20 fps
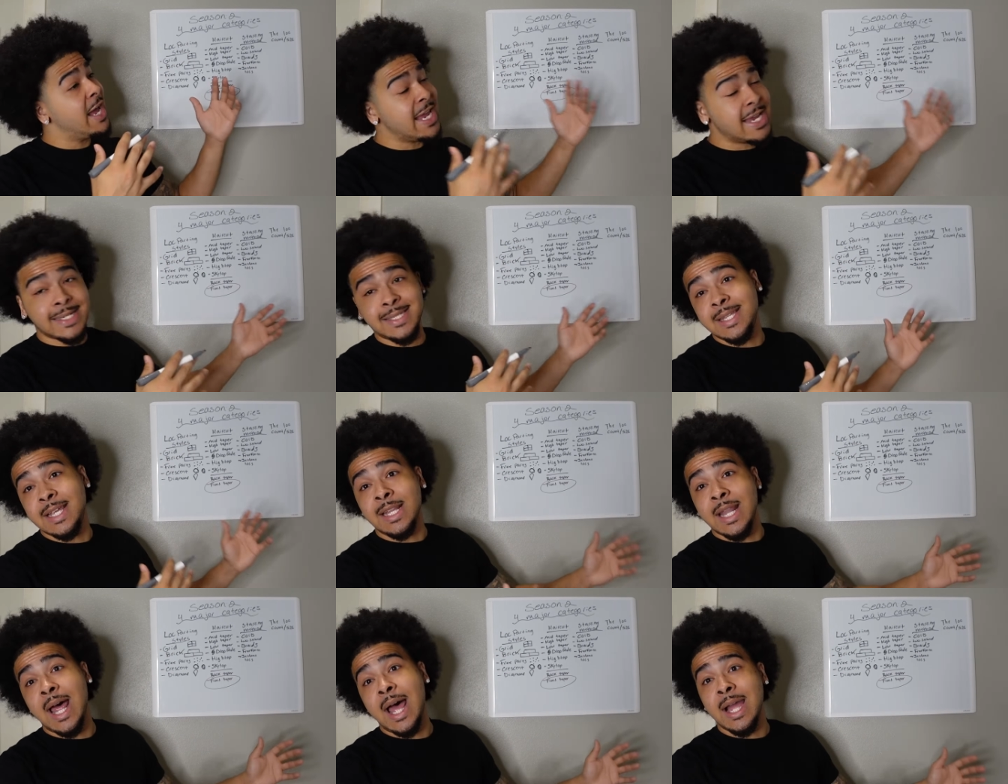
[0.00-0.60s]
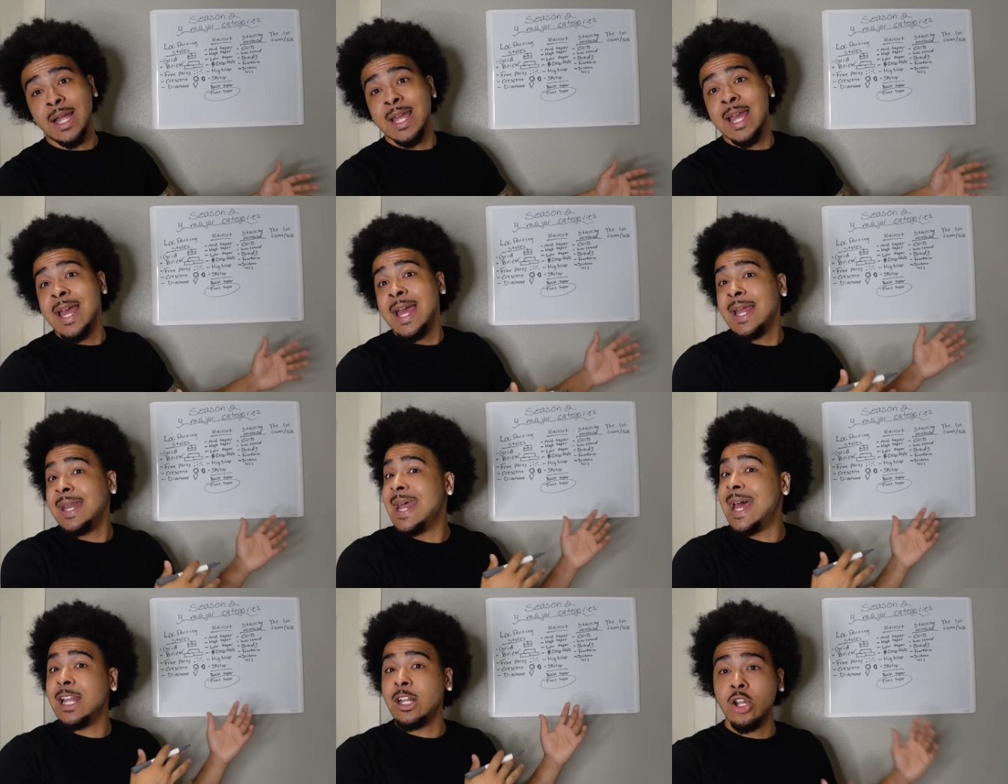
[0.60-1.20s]
instant lock
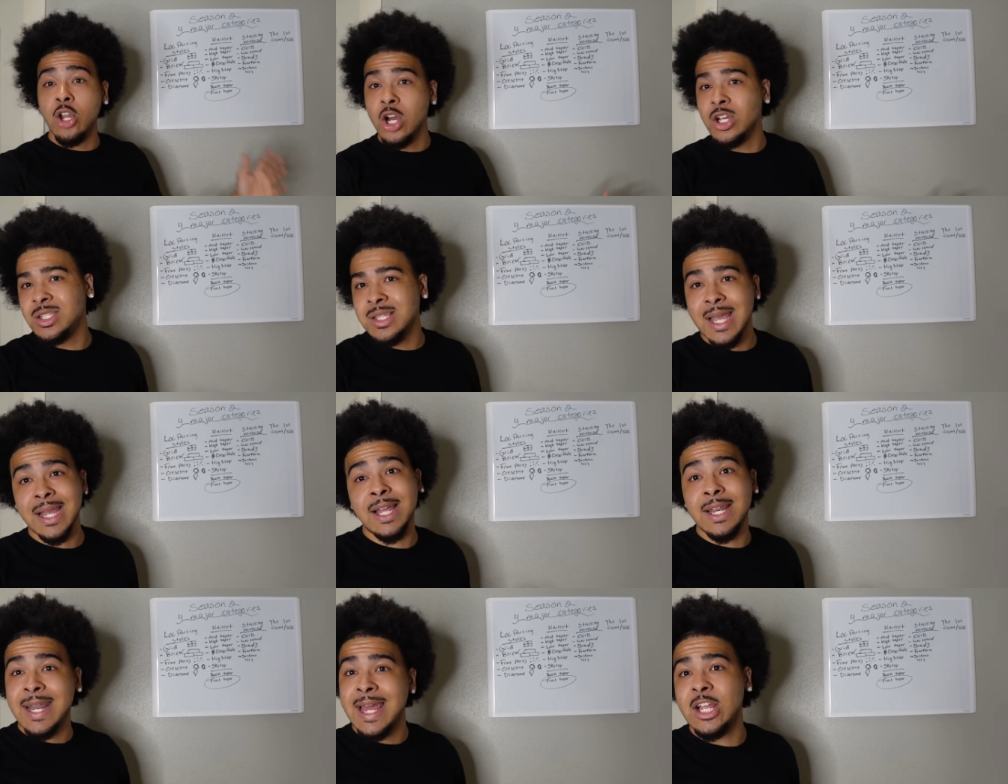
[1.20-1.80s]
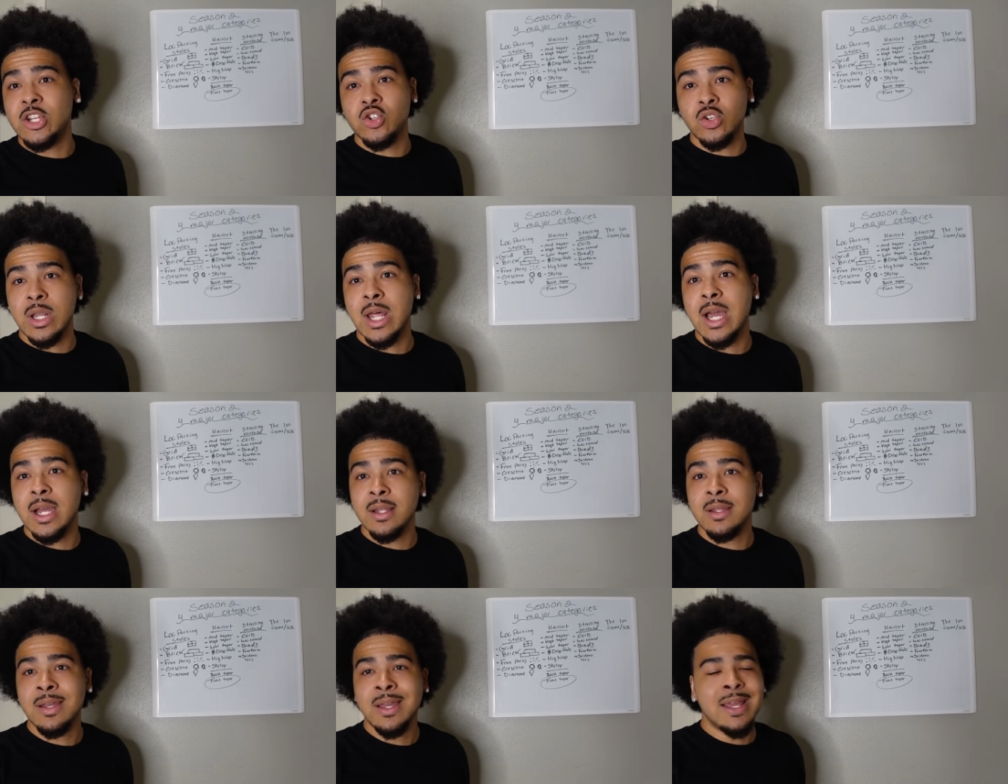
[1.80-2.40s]
that looks like a natural
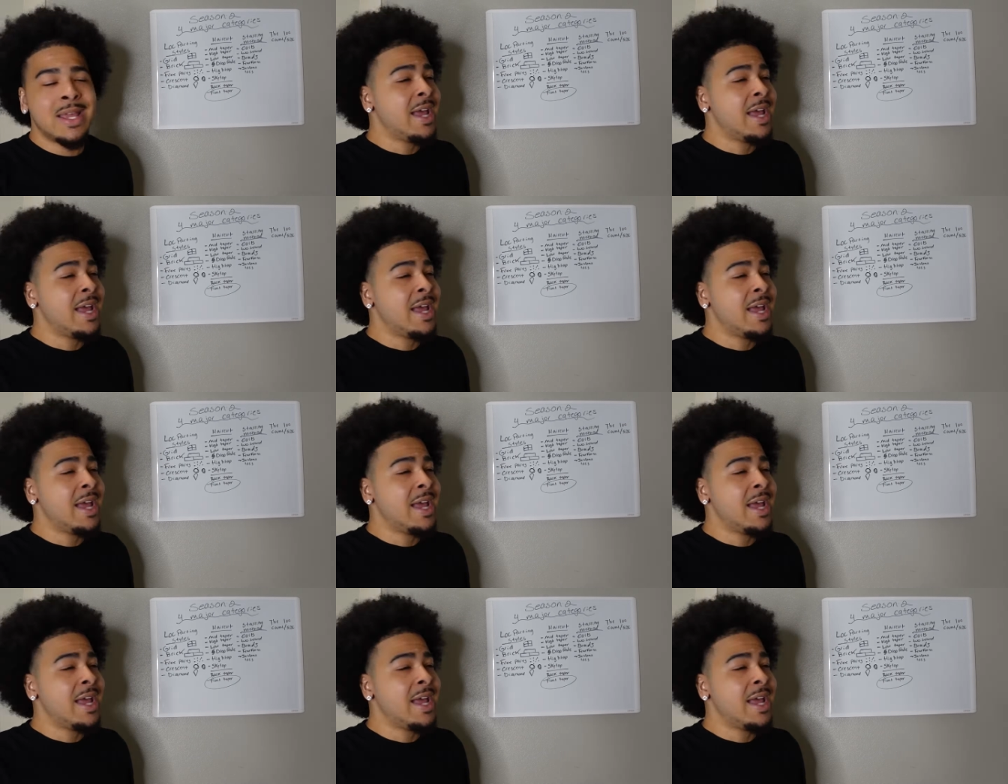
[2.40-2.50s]
lock.